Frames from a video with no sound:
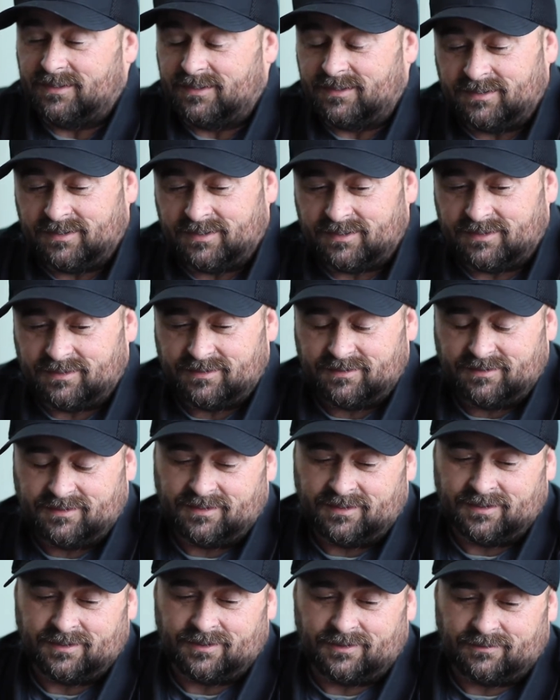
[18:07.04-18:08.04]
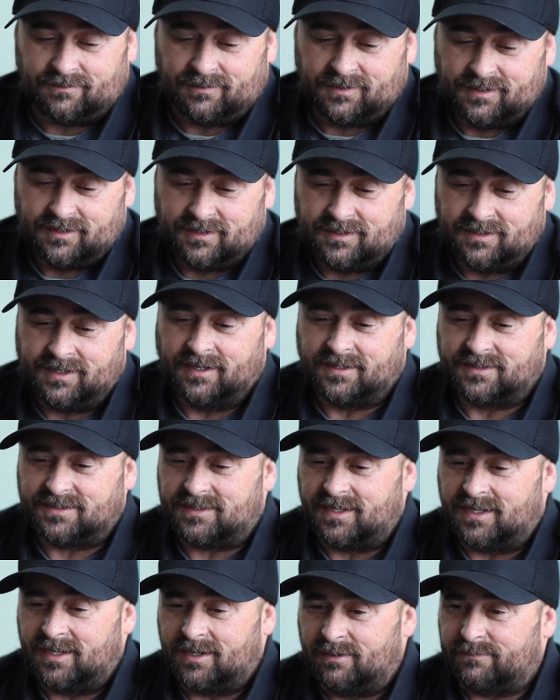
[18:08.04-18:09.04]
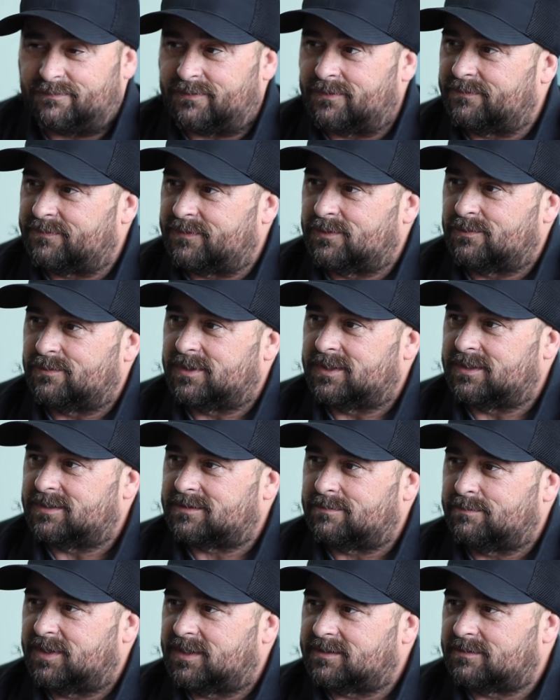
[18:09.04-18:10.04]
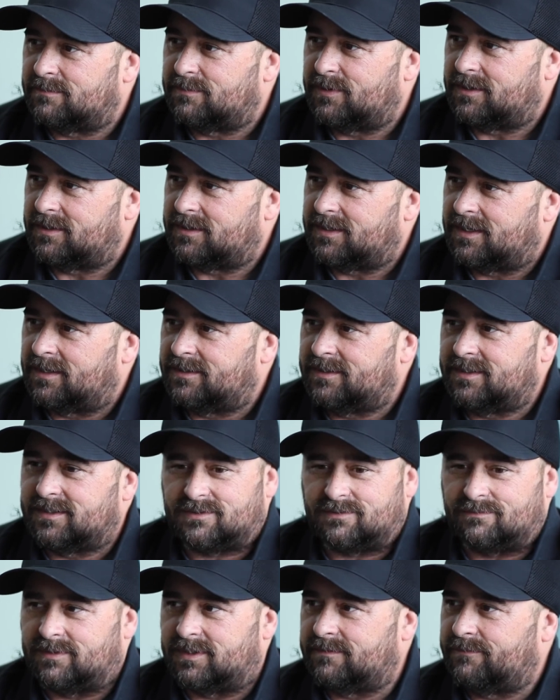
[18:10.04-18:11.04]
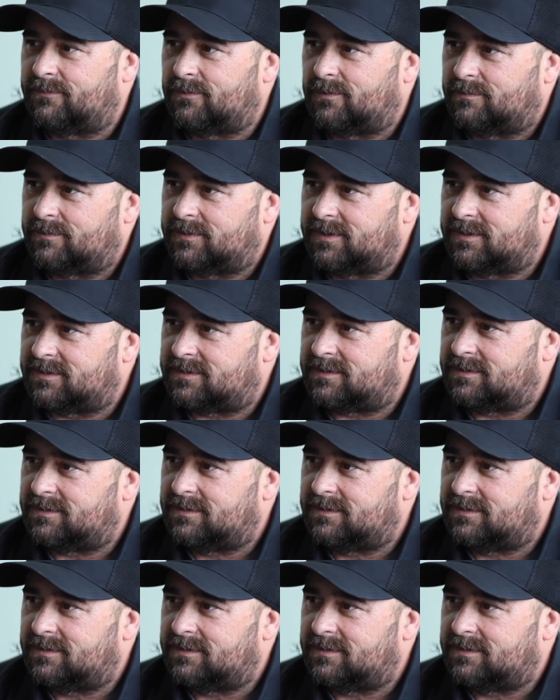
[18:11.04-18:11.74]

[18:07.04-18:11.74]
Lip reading: You know, you got to stay out for a few weeks to make some money, at least 3-4 weeks